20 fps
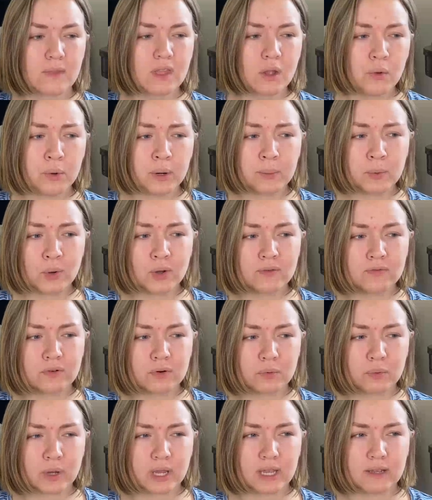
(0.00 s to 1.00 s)
When I'm going for
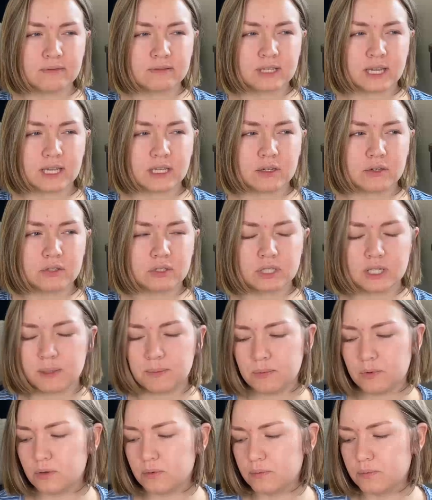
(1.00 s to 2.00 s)
waves, I usually
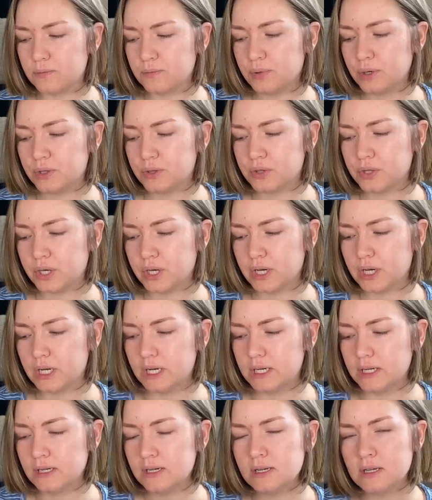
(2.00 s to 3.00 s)
put
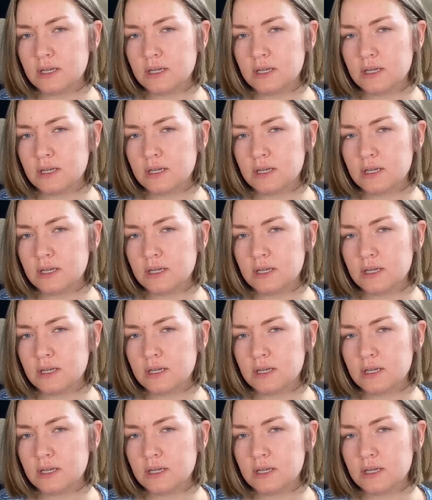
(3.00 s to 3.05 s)
the